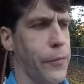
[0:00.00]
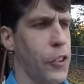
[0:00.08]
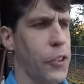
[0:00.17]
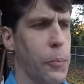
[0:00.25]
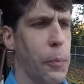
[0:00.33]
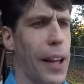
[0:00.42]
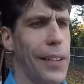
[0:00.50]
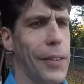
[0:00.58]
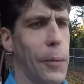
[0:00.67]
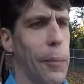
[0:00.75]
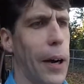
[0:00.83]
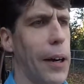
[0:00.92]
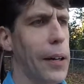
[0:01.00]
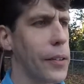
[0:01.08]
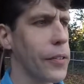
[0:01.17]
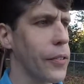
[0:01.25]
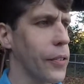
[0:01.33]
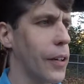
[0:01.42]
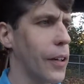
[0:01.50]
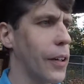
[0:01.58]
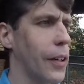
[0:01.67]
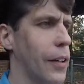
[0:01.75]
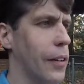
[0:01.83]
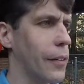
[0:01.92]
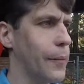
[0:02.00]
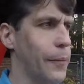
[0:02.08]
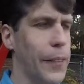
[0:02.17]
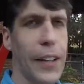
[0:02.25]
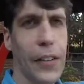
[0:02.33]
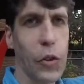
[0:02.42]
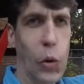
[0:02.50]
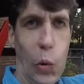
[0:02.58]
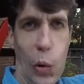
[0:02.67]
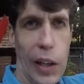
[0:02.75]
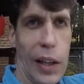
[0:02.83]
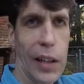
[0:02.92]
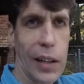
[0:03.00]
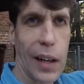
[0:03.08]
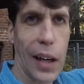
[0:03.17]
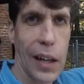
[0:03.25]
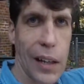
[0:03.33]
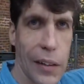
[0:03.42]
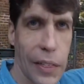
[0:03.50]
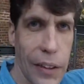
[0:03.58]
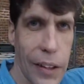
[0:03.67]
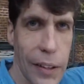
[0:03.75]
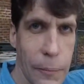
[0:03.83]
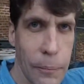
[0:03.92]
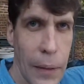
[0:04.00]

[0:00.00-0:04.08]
just a plastic box, like a toolkit kind of thing.